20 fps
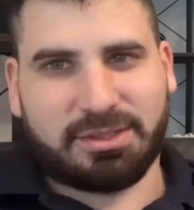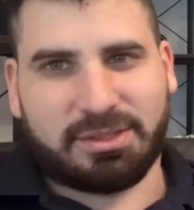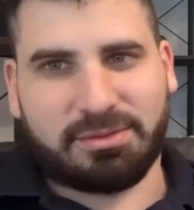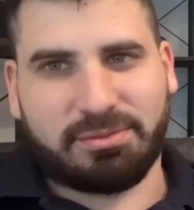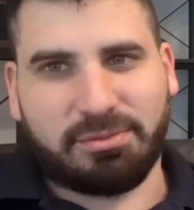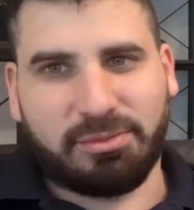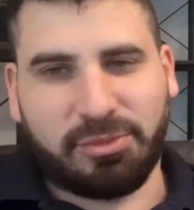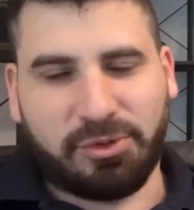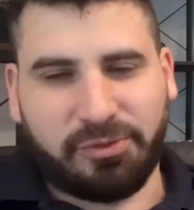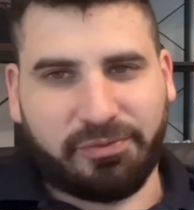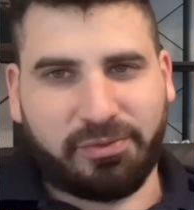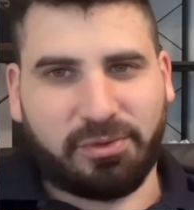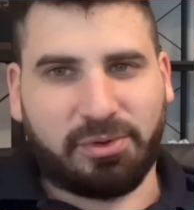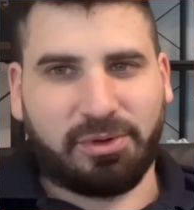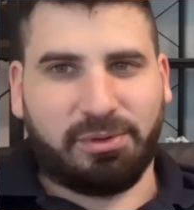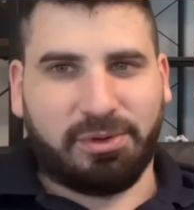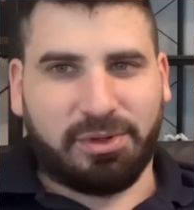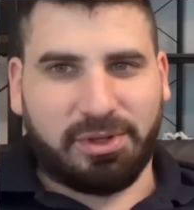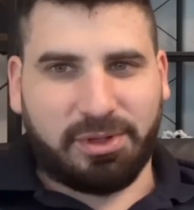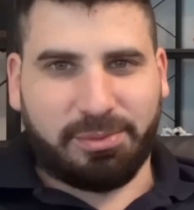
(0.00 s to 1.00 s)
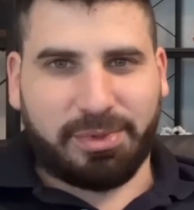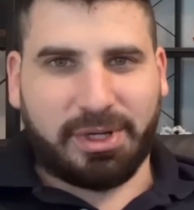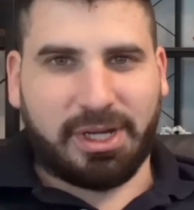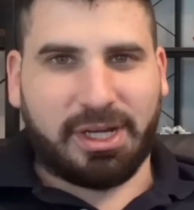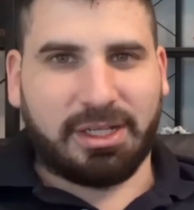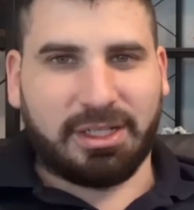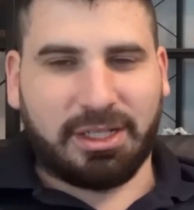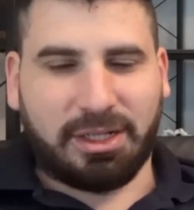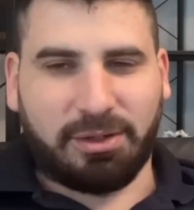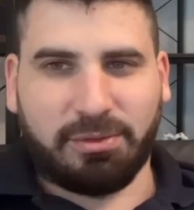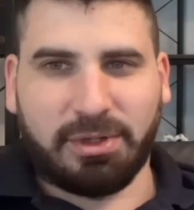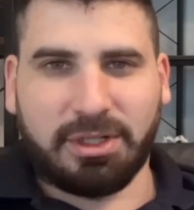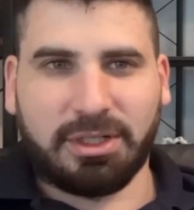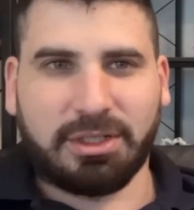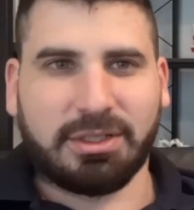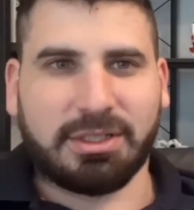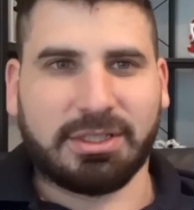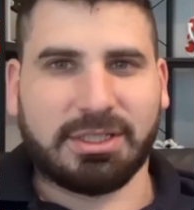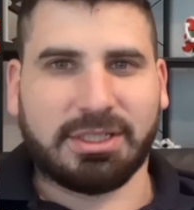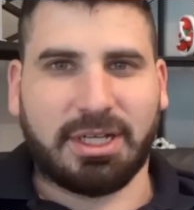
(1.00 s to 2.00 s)
move forward with a patent? Like, what are
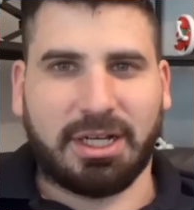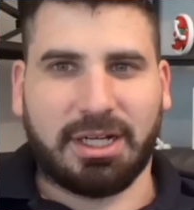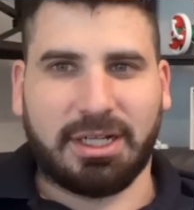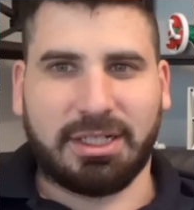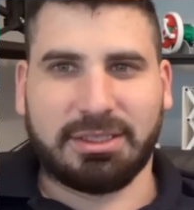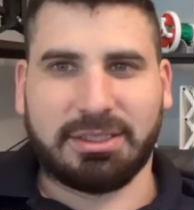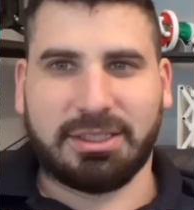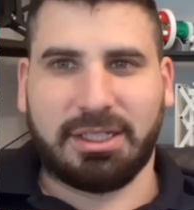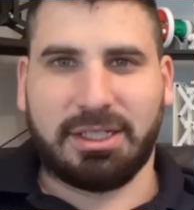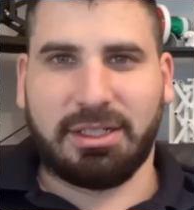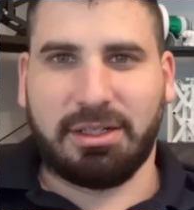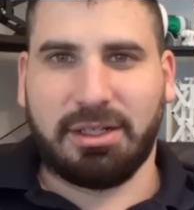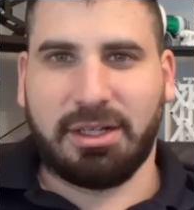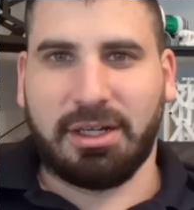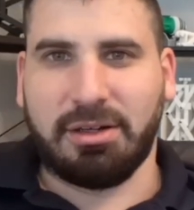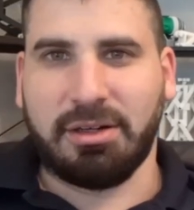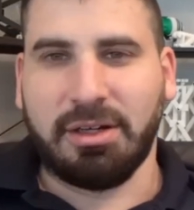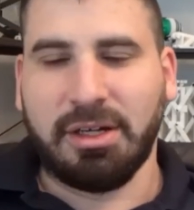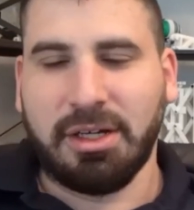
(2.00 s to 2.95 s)
the signs that you go,